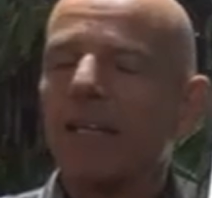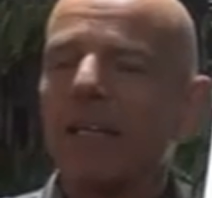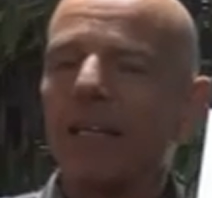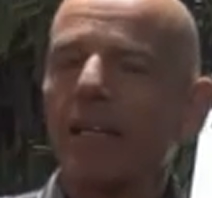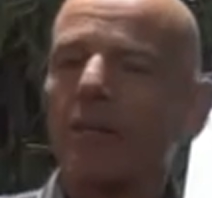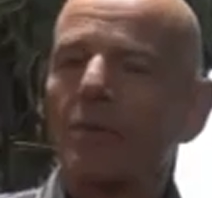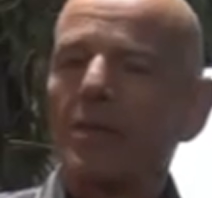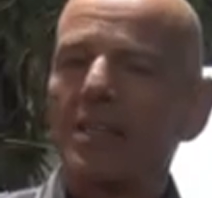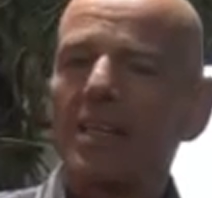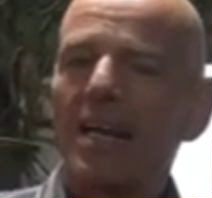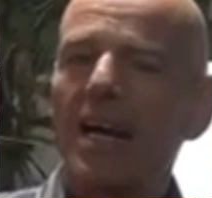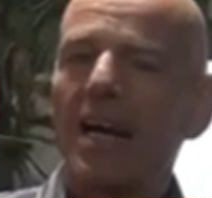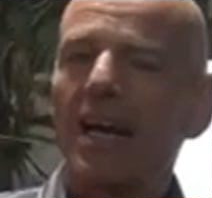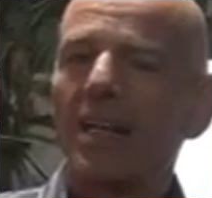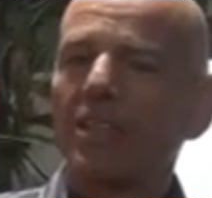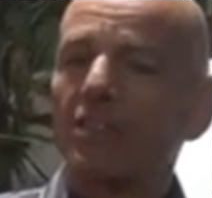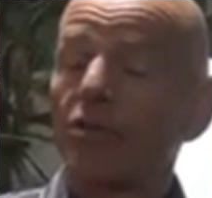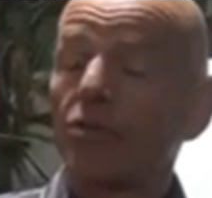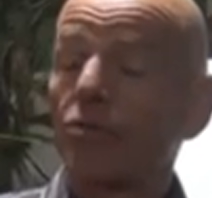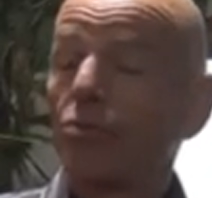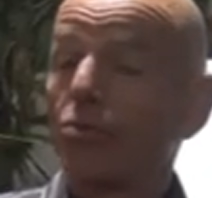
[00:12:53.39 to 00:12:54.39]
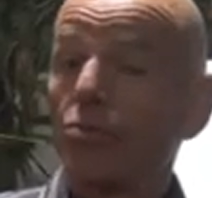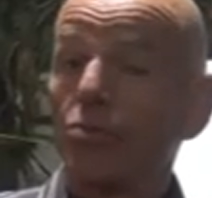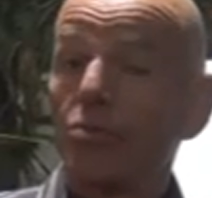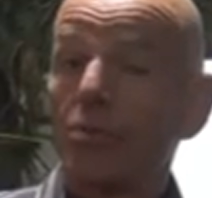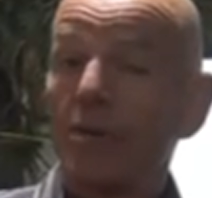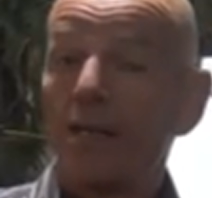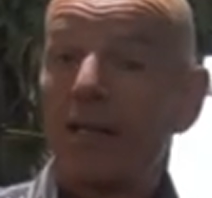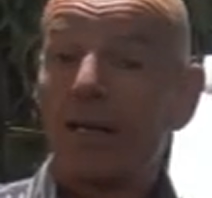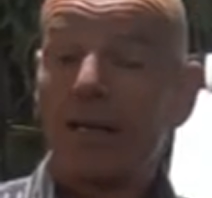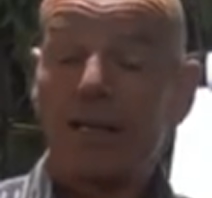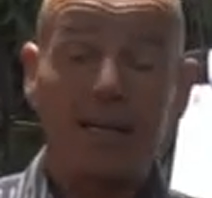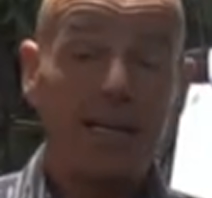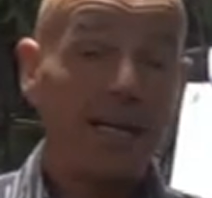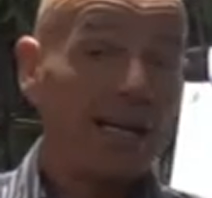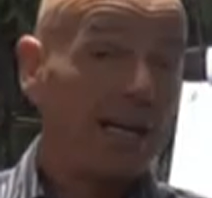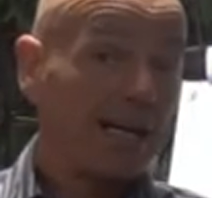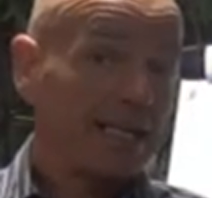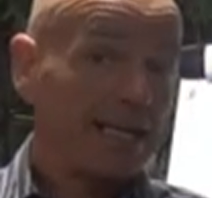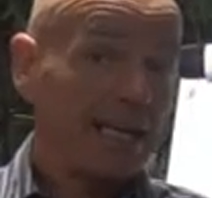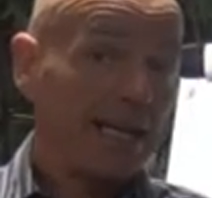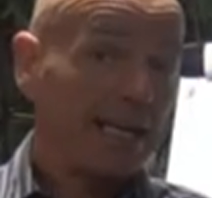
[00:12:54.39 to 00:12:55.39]
in regards to
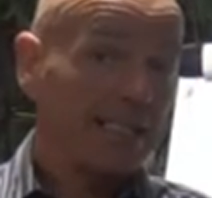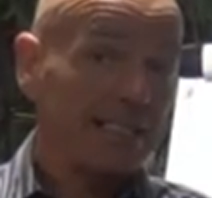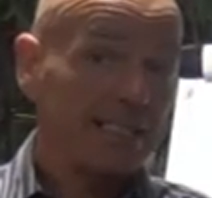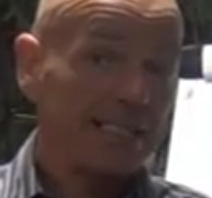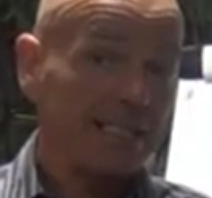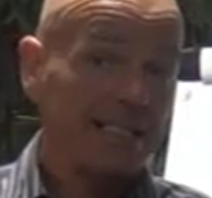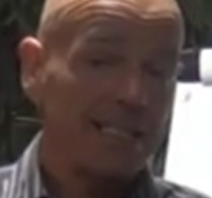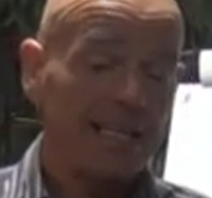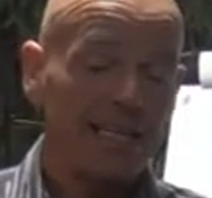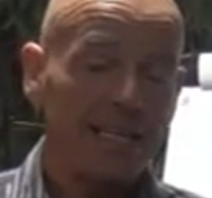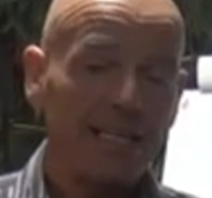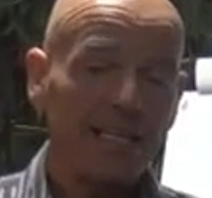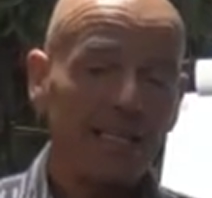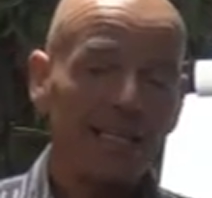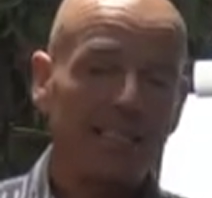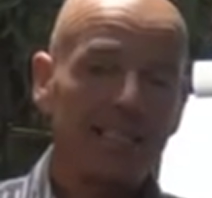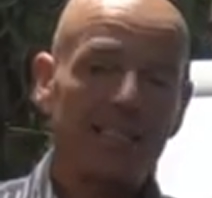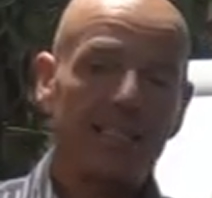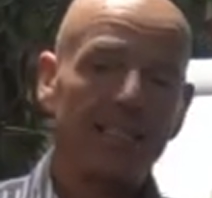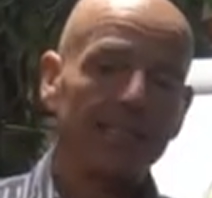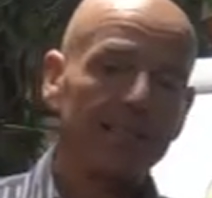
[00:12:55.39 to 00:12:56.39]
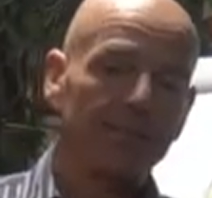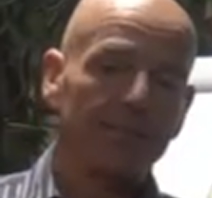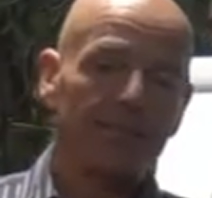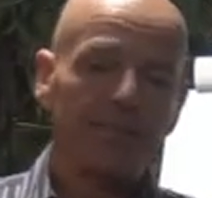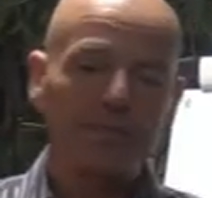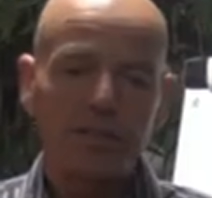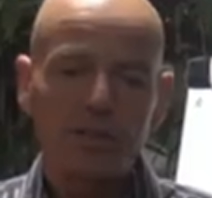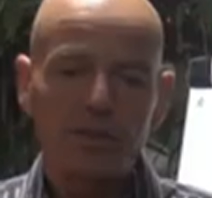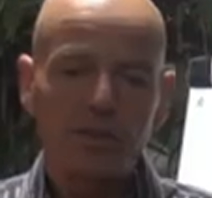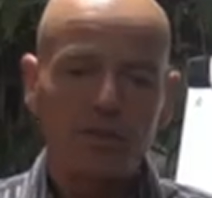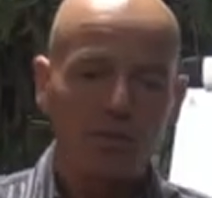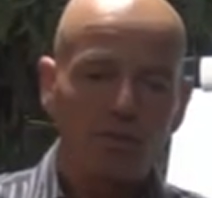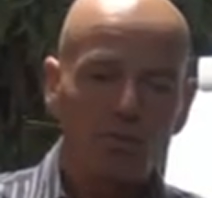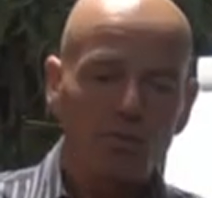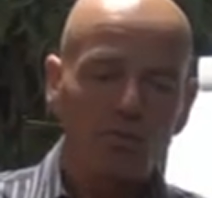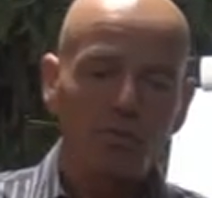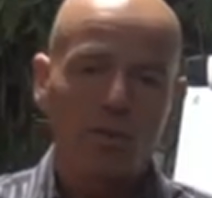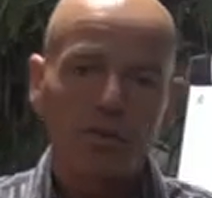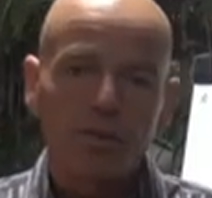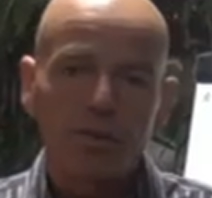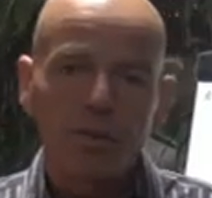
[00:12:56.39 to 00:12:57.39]
harder exercise and, you
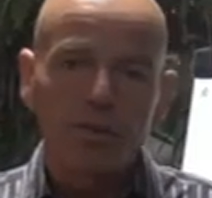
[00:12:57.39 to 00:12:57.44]
know,